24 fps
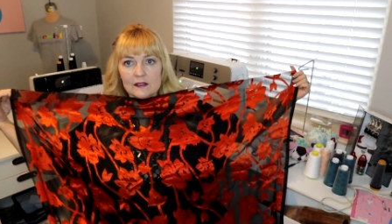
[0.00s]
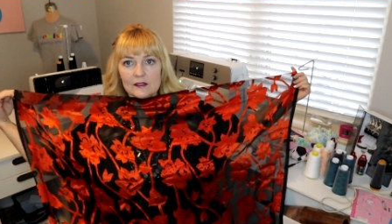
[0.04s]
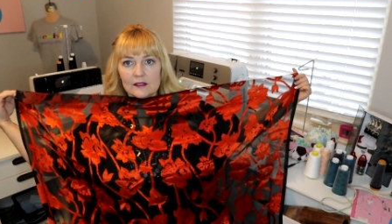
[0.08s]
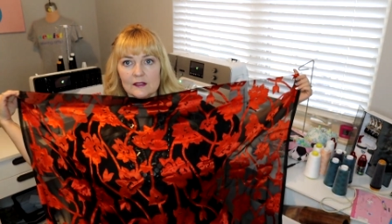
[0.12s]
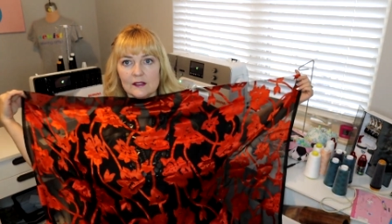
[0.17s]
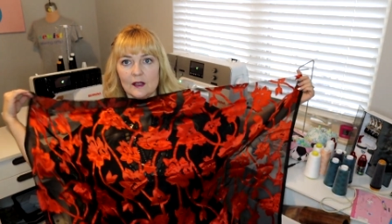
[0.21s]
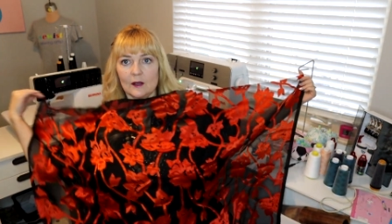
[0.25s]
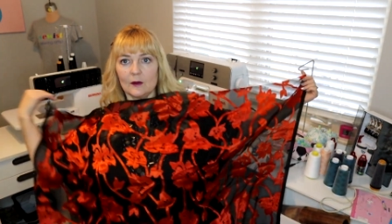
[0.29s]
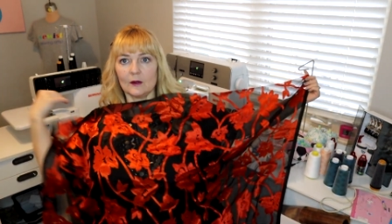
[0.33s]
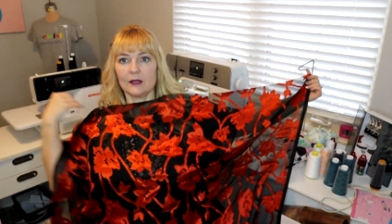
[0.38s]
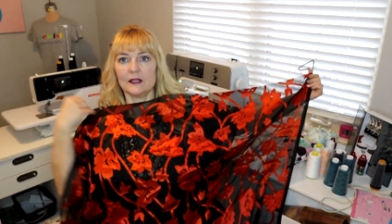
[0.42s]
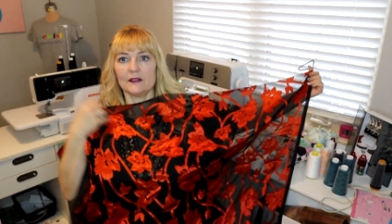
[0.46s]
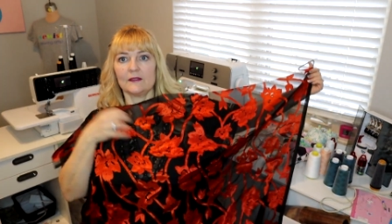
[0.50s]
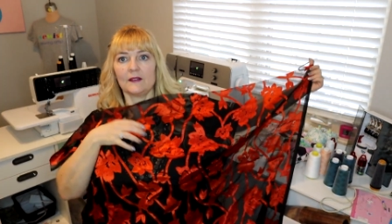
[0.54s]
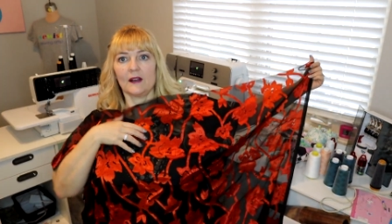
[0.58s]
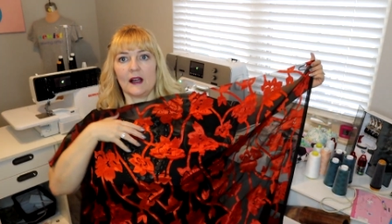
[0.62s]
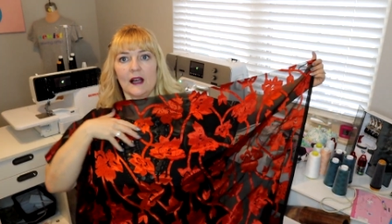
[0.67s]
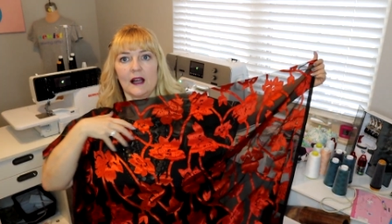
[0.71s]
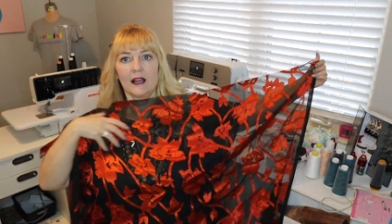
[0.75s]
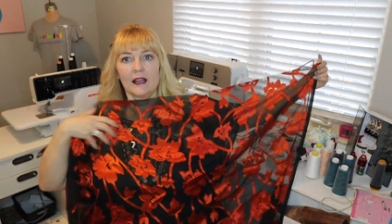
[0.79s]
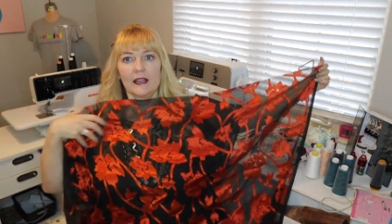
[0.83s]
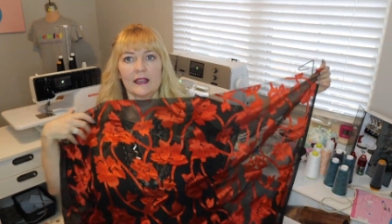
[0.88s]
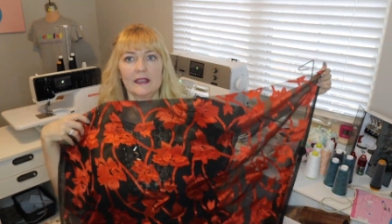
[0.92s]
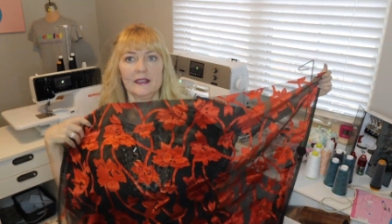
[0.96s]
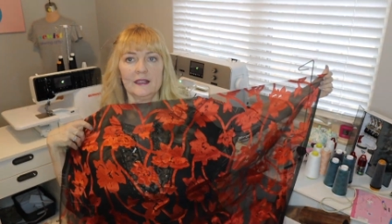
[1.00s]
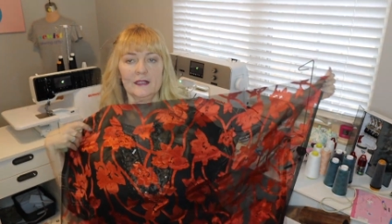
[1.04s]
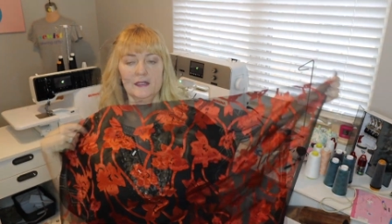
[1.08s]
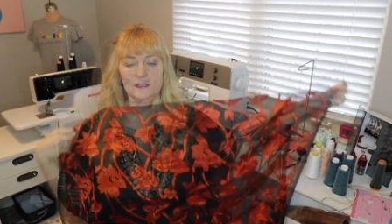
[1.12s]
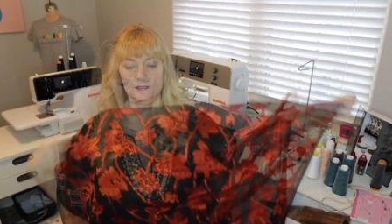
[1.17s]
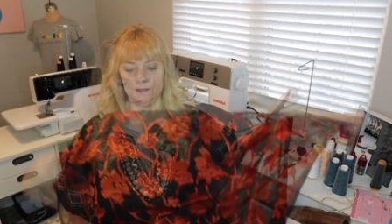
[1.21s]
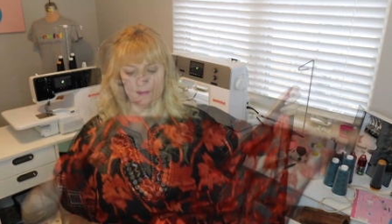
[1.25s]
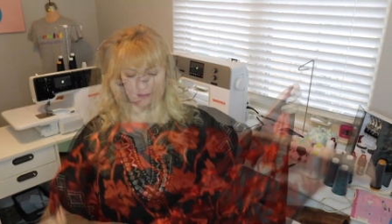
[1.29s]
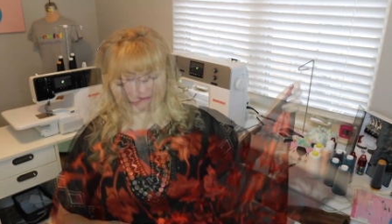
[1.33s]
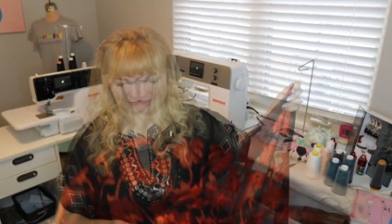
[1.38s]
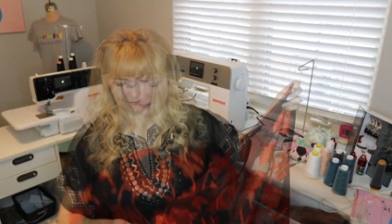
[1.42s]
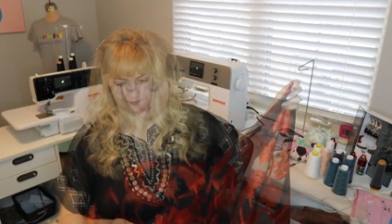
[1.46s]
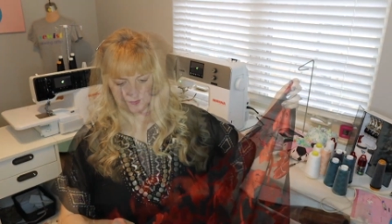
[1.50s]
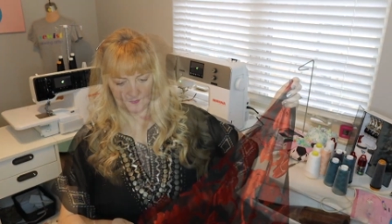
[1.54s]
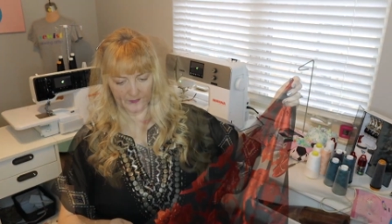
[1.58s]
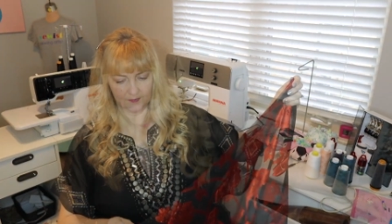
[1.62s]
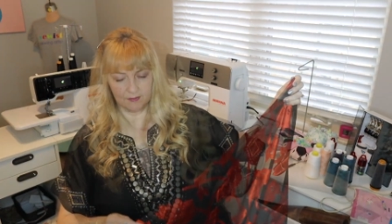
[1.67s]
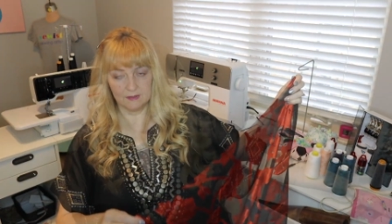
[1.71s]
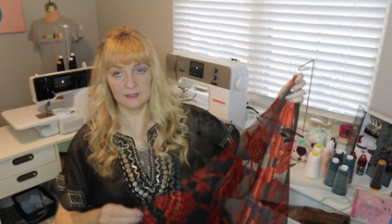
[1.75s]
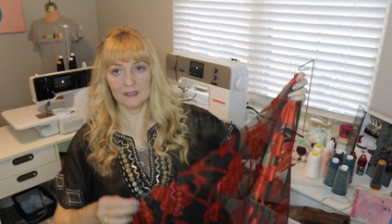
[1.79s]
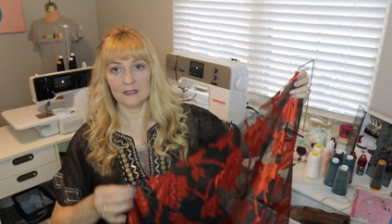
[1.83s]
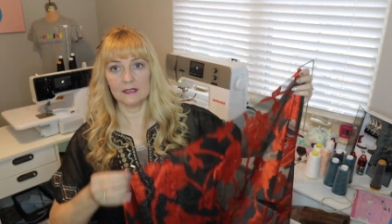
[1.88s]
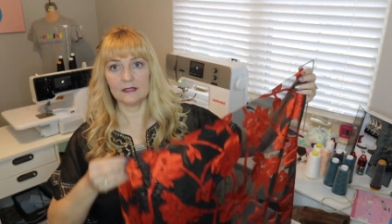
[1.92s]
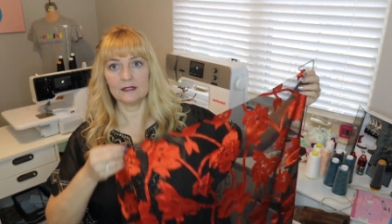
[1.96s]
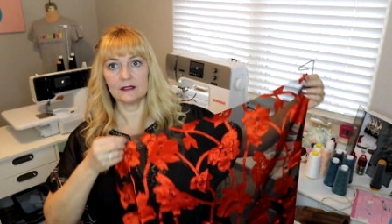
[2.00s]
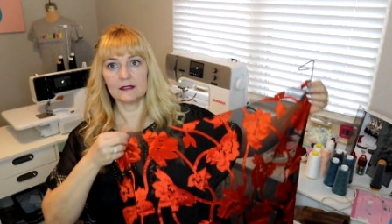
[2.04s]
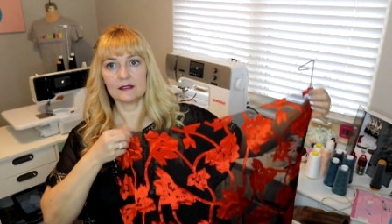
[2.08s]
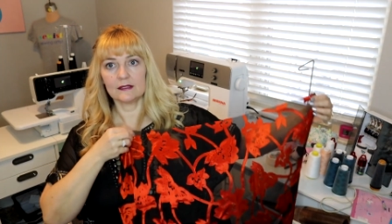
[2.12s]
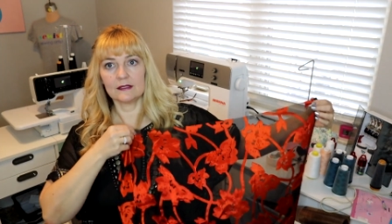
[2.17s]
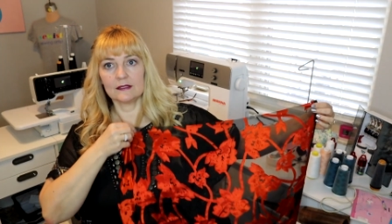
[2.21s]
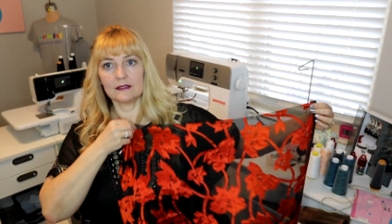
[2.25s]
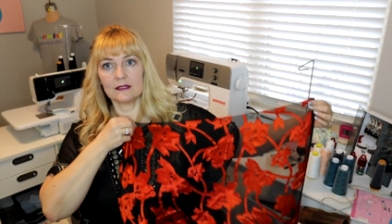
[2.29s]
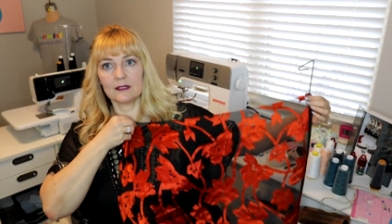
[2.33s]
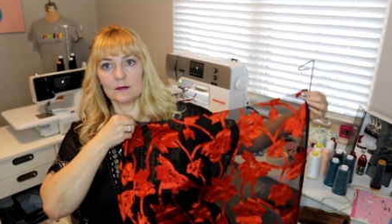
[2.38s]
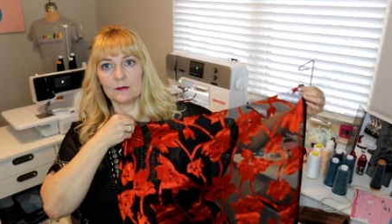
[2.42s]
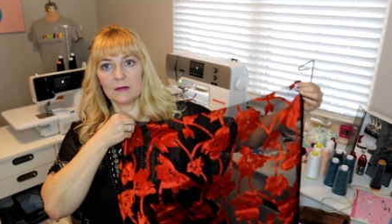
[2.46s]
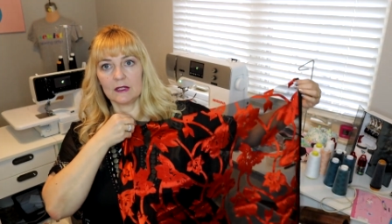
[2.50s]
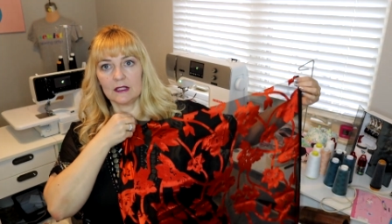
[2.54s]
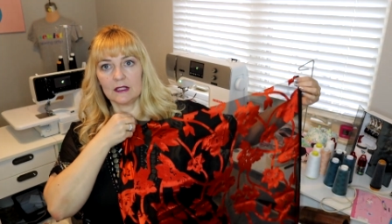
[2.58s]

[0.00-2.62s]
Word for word: So if I, so if this is the